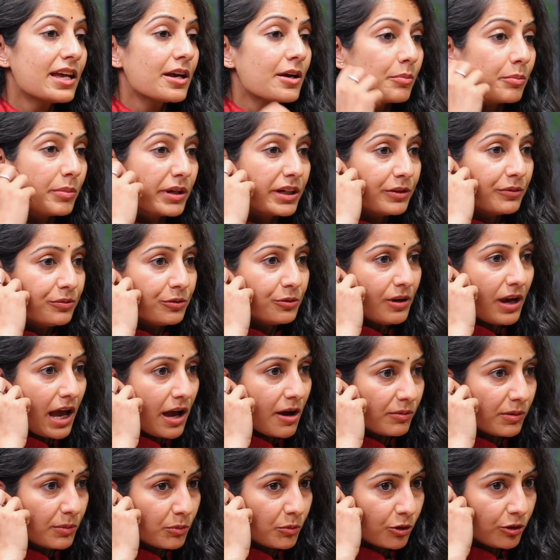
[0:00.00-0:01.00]
But if you
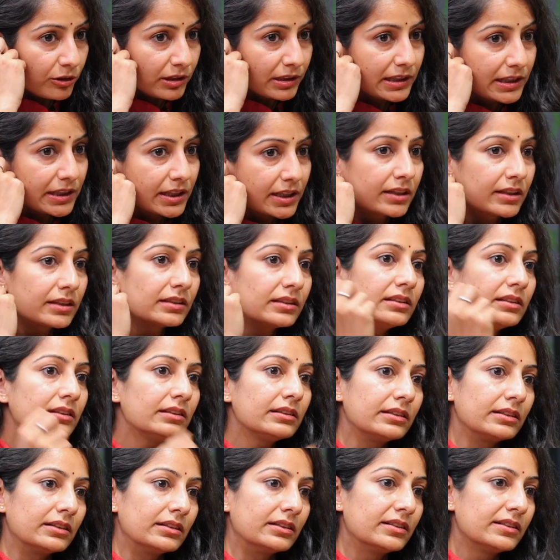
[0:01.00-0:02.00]
have a more
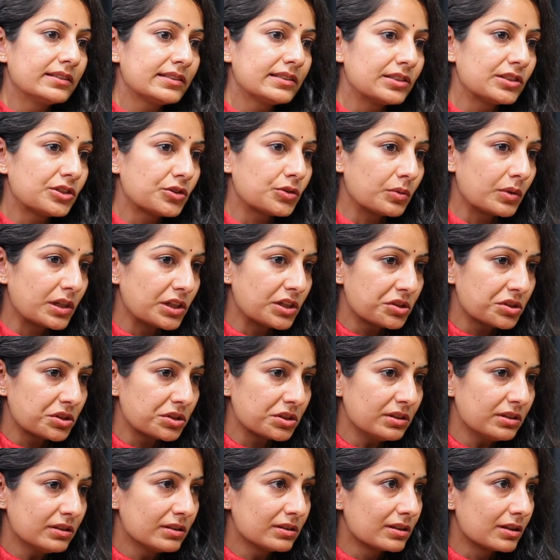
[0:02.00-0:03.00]
clinical
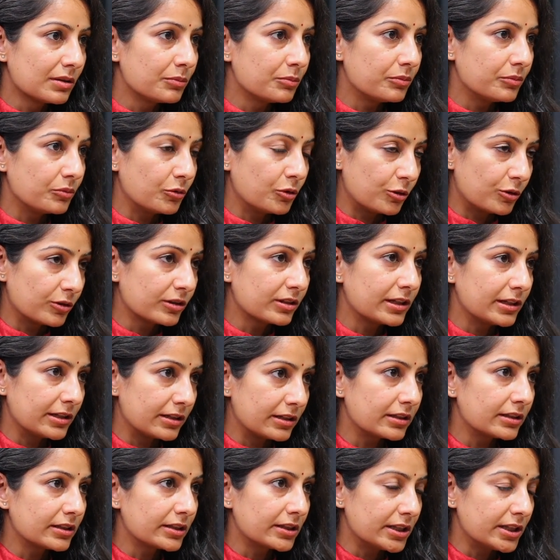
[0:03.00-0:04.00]
situation, more
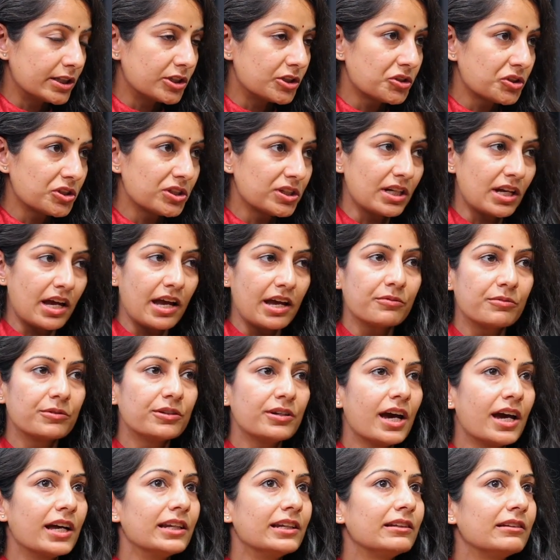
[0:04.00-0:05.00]
clinical condition, I would
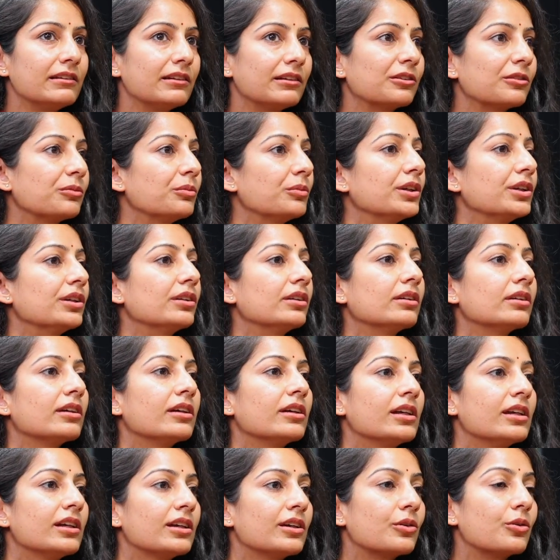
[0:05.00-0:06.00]
highly recommend
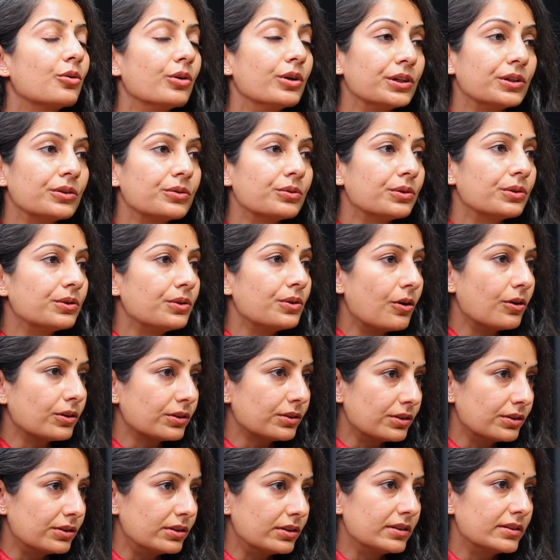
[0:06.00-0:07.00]
going to a
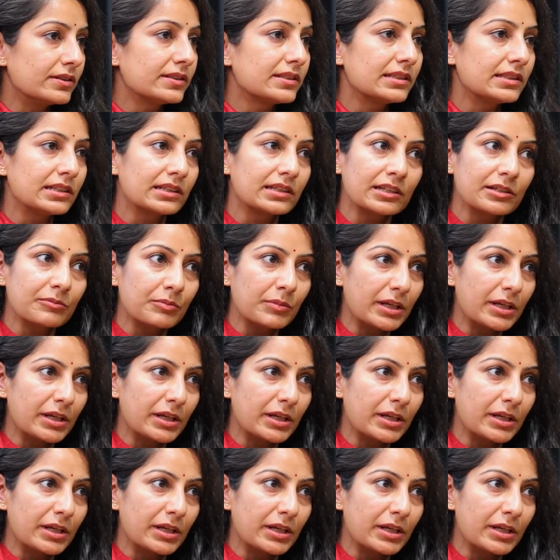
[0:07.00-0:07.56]
doctor, seeking